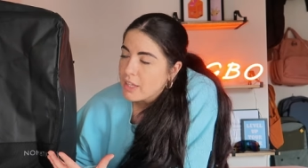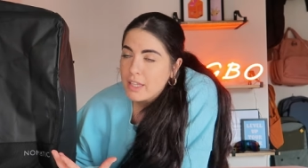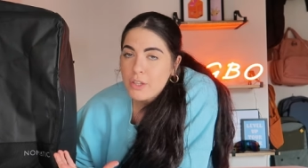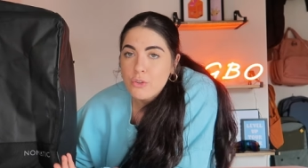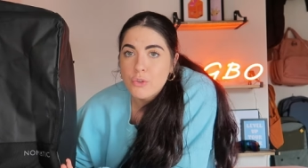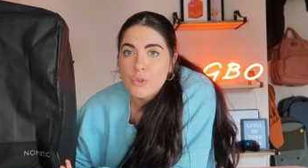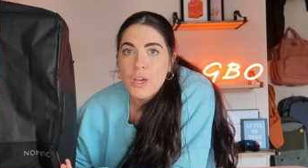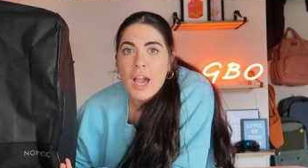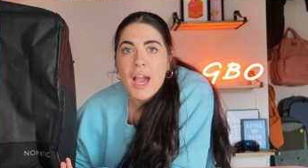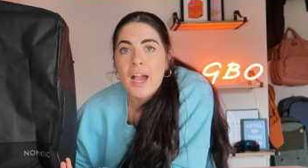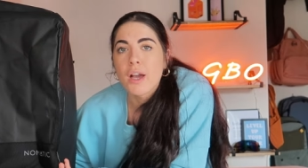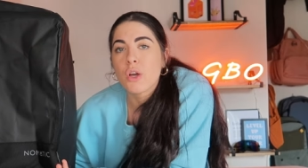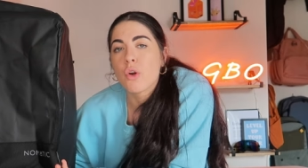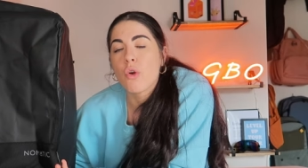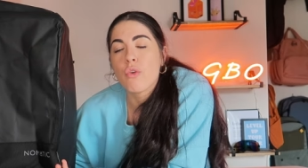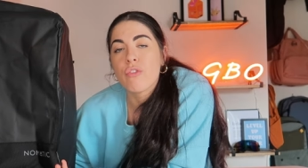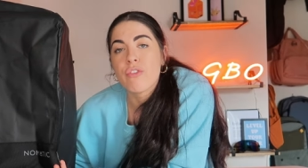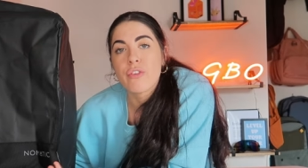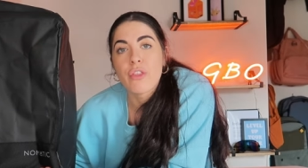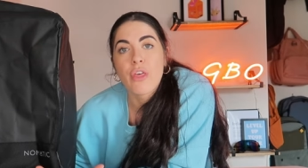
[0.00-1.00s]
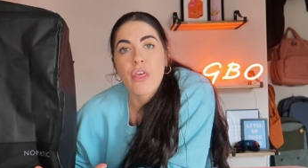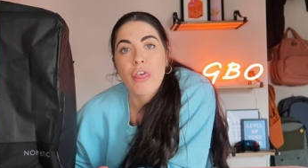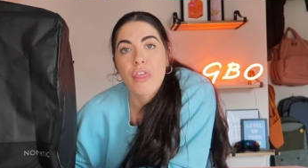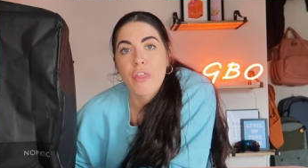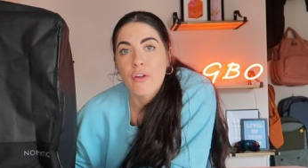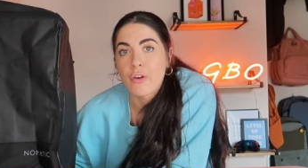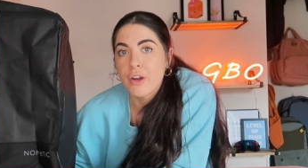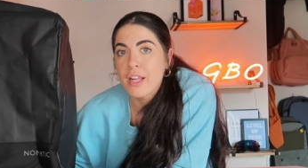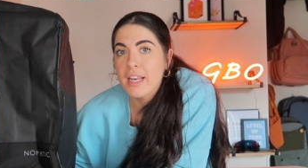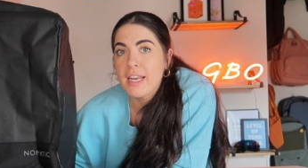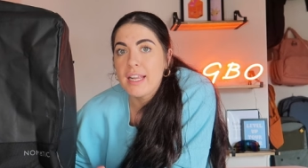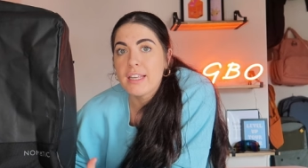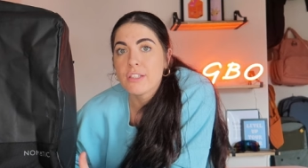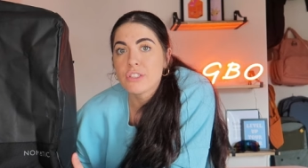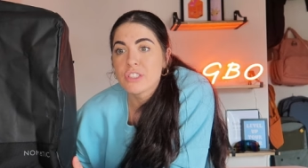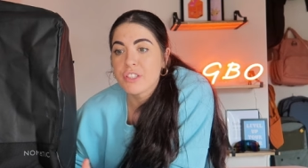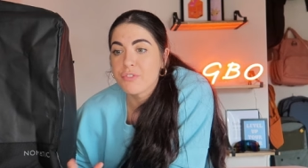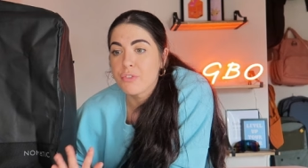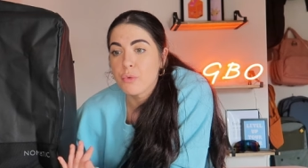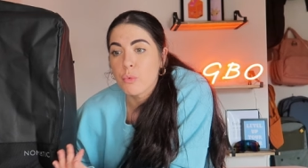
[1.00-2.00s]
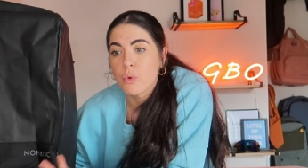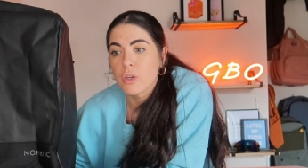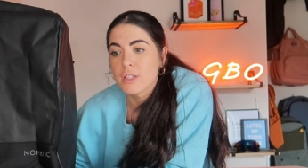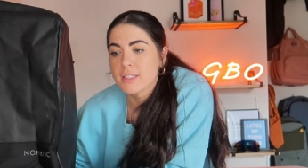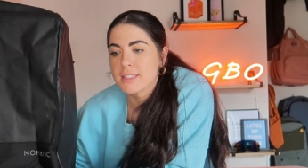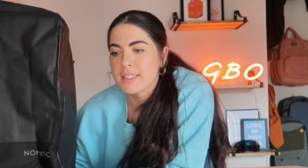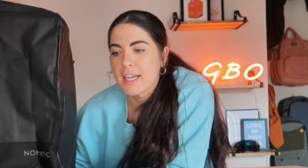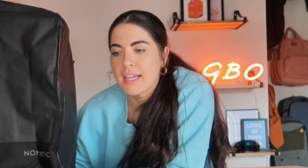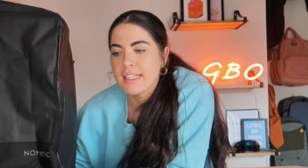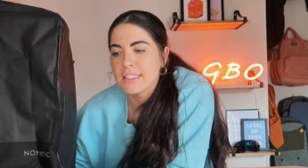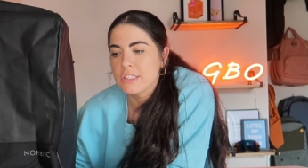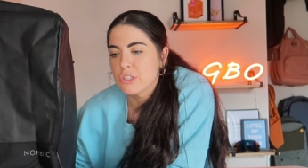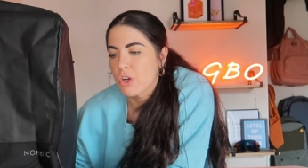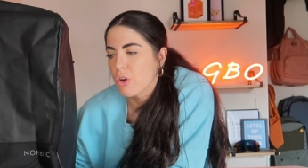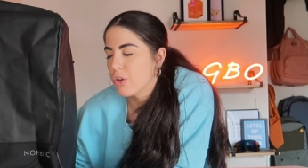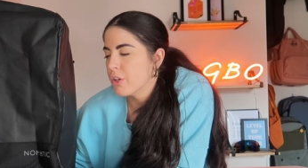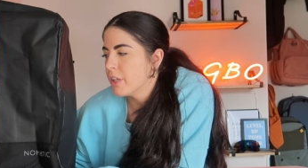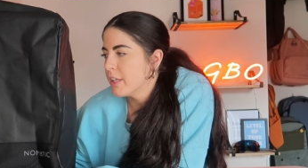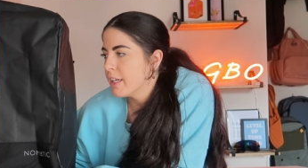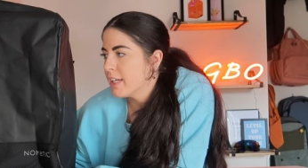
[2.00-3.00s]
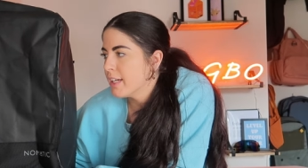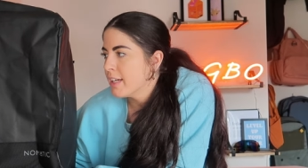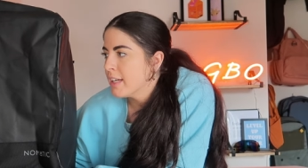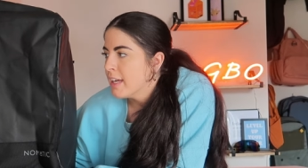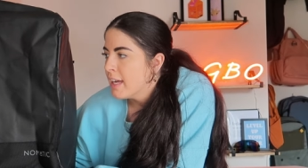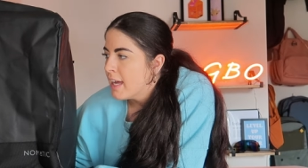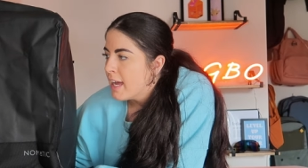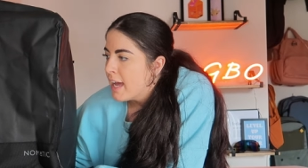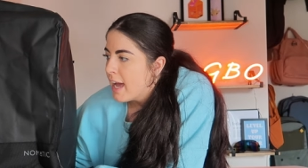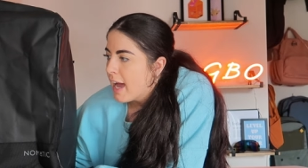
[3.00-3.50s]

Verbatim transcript: You can go for the 30 litres if you want to size down in it